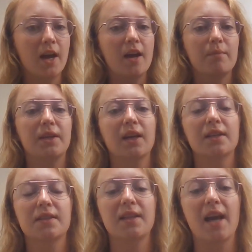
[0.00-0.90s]

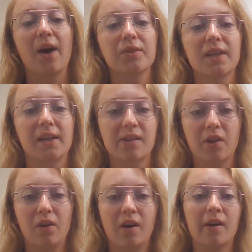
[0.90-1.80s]
because the outside is a
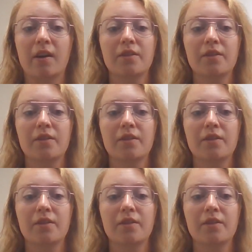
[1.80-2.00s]
little harder.